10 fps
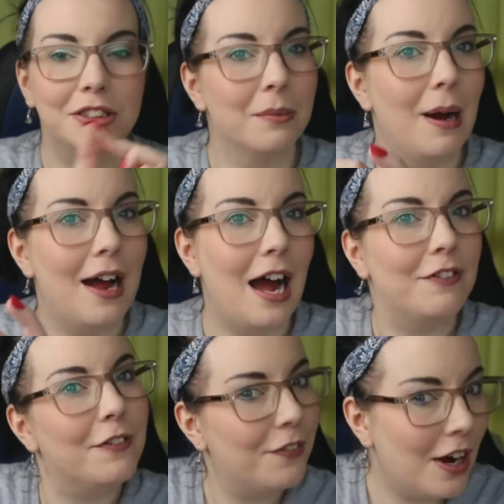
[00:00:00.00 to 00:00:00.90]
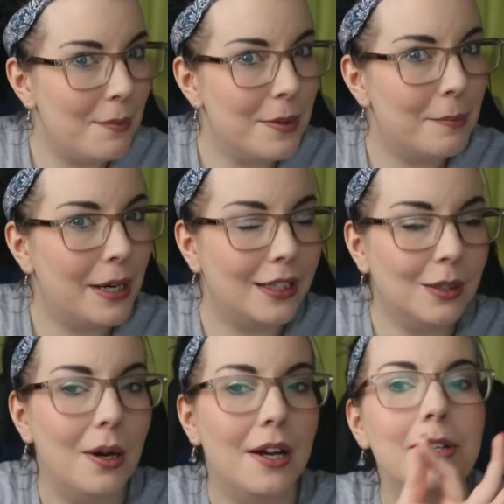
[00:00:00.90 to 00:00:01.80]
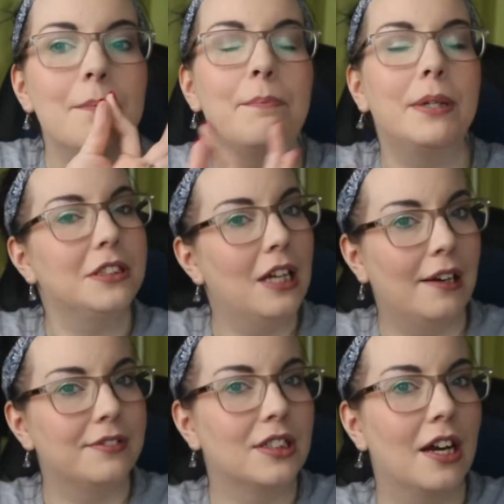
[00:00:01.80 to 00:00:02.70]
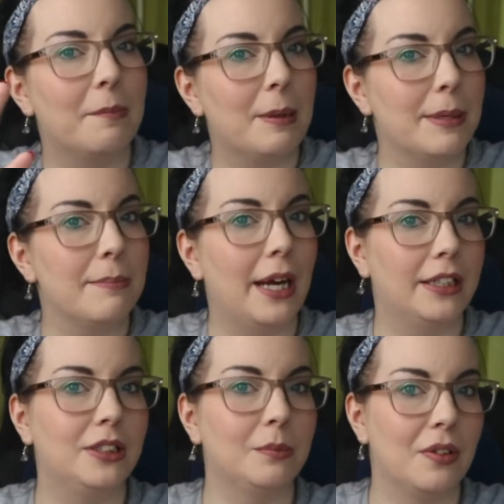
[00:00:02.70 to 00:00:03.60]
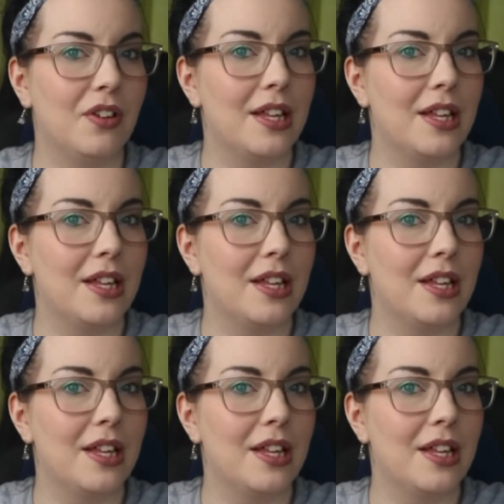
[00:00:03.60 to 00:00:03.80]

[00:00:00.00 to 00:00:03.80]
you might have a fight with the black one, but you have to kind of be a bit patient with it.